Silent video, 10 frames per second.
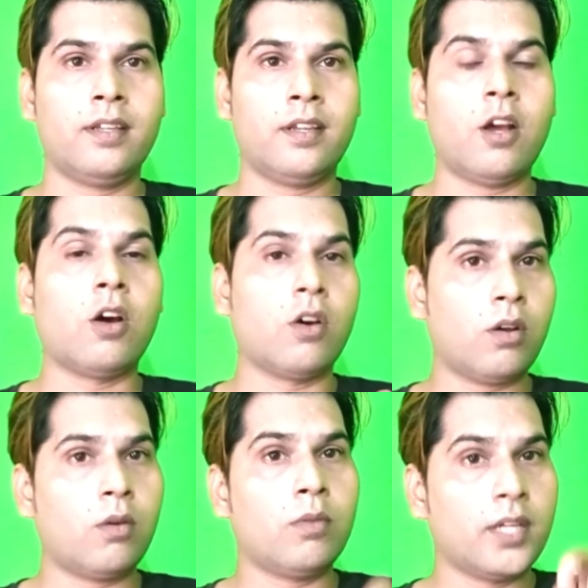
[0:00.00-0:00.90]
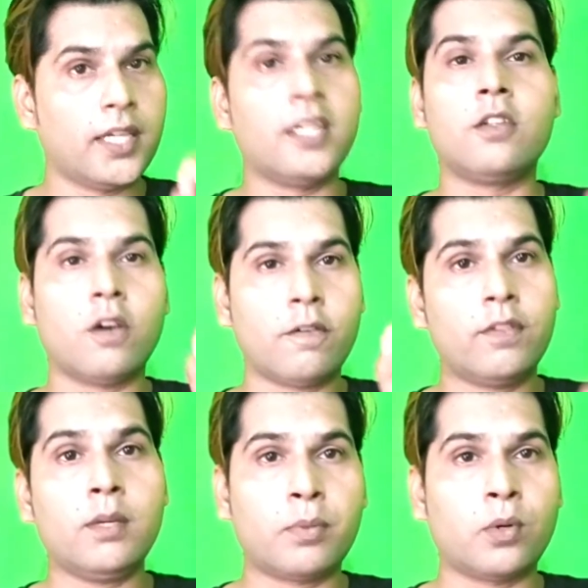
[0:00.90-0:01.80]
or need of
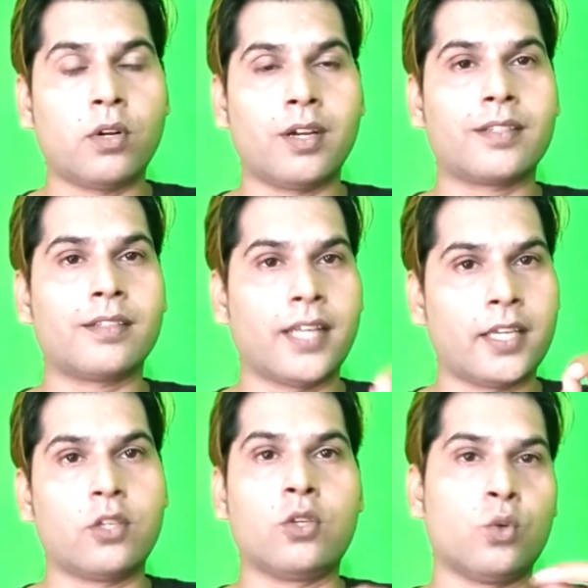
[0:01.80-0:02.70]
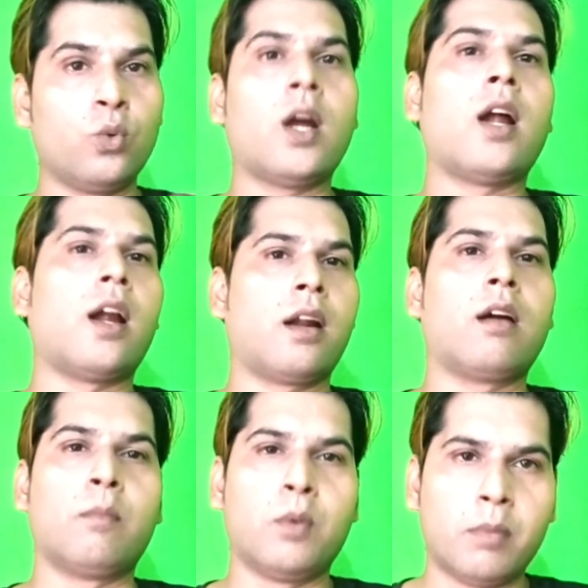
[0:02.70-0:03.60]
the products. Like you are
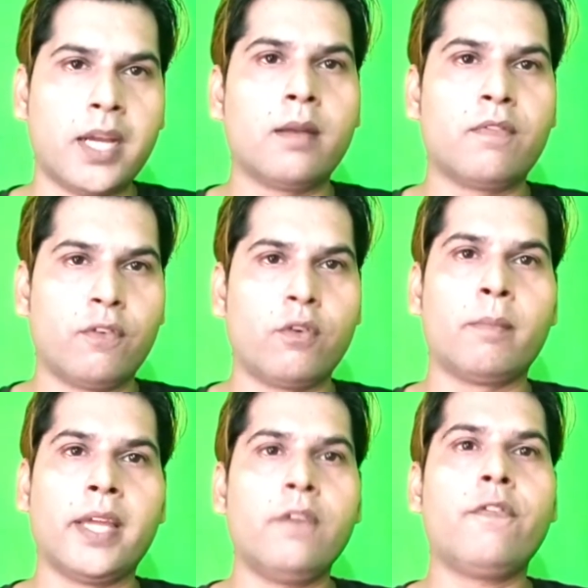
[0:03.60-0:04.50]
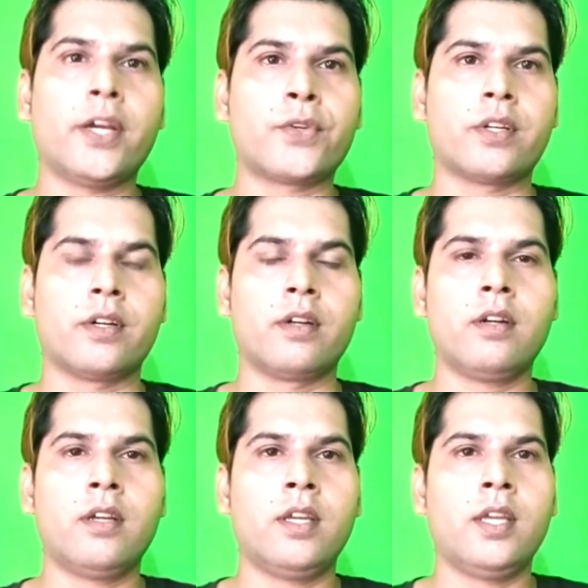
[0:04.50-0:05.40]
a mobile phone manufacturer,
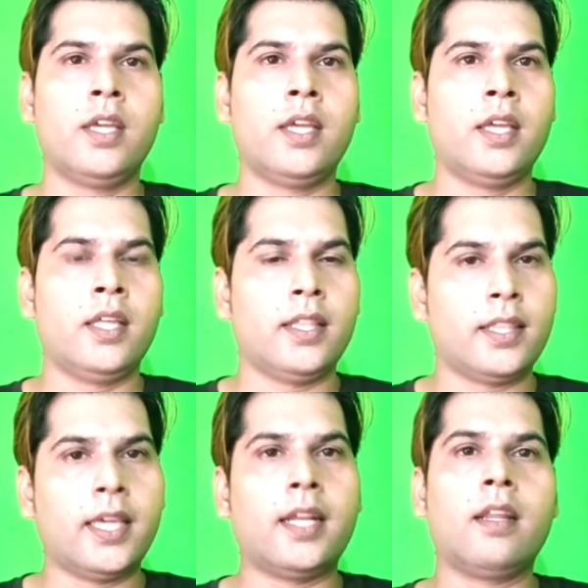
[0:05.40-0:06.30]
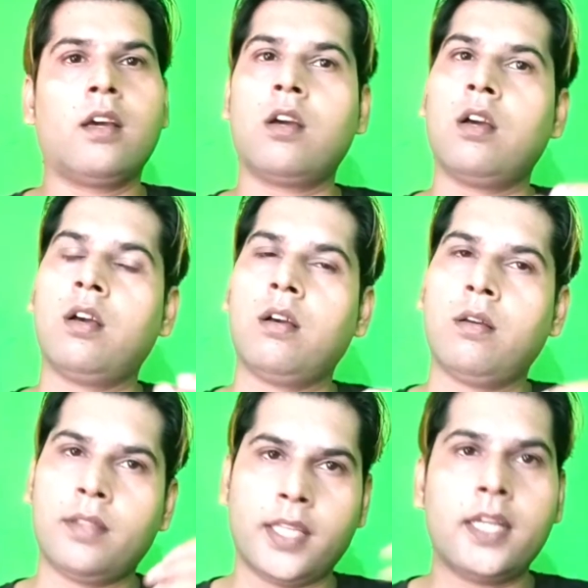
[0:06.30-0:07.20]
then
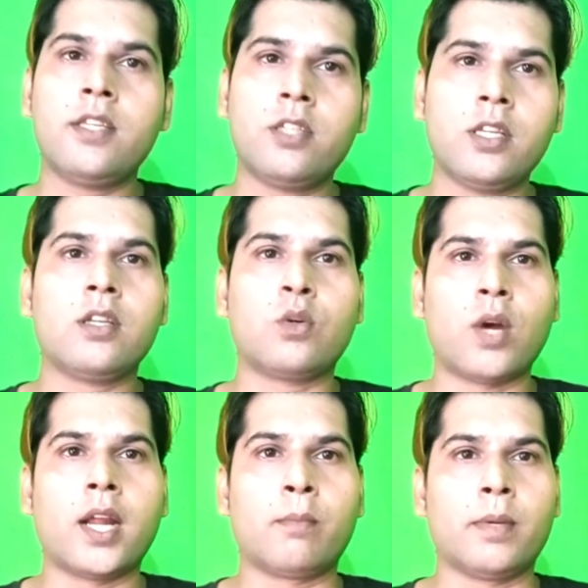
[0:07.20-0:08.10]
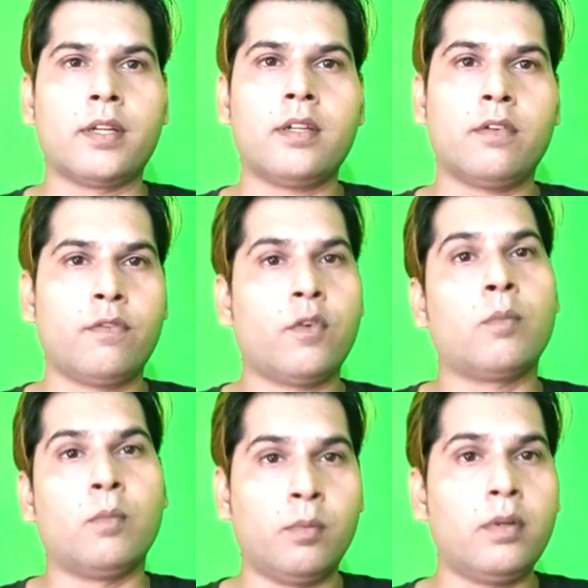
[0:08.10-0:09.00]
there is a requirement for
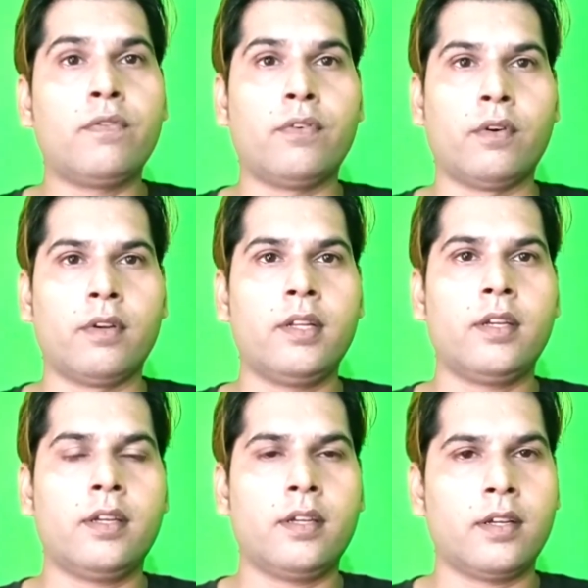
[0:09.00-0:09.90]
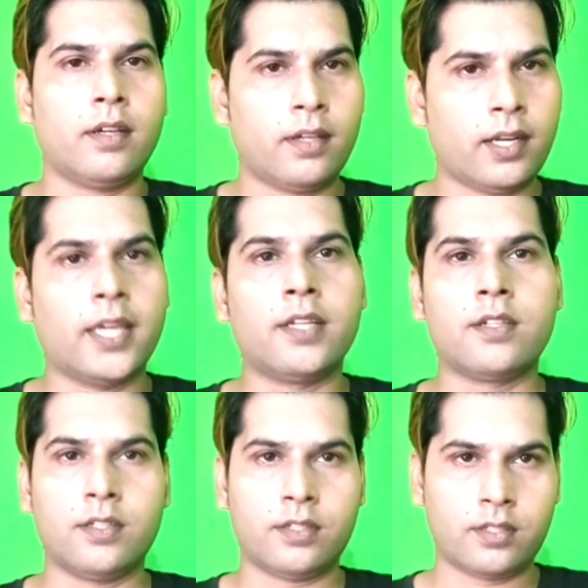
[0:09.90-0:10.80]
mobile phone.
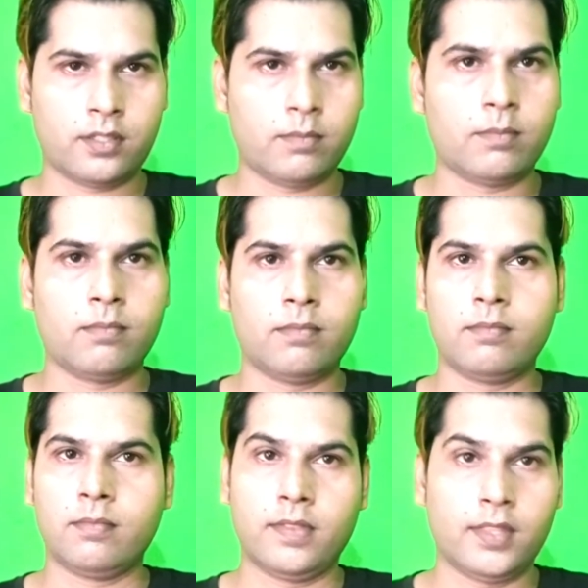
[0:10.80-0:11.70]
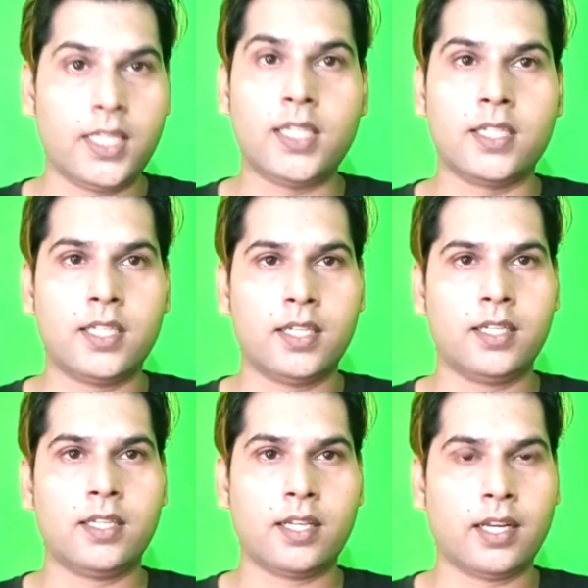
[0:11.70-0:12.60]
Client is need
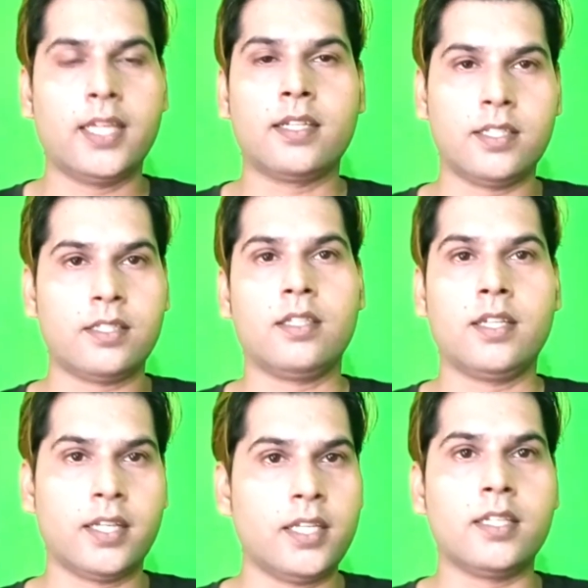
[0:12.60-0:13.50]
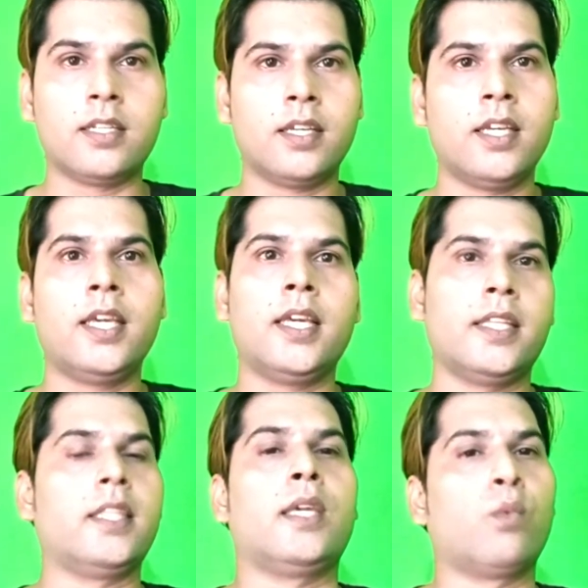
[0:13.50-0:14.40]
client is in need,
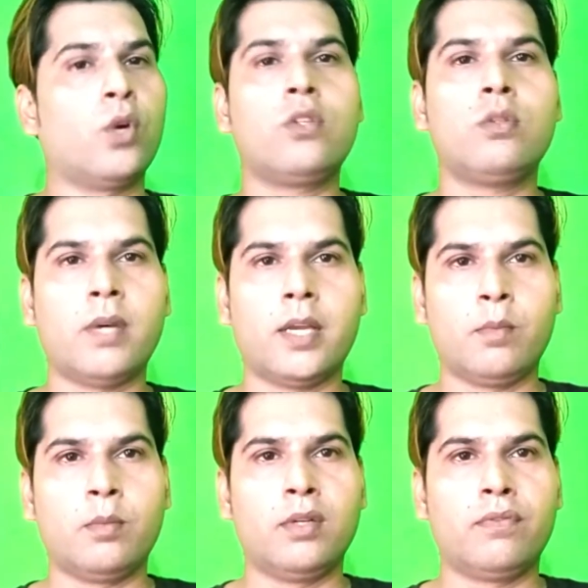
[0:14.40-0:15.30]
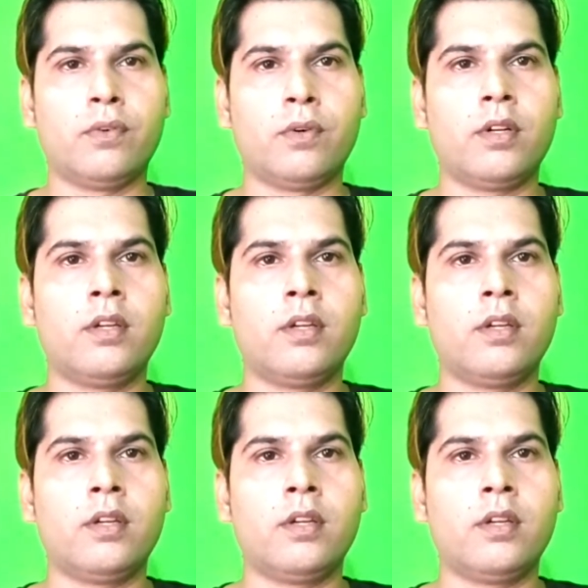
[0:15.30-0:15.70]
they want to buy mobile phone,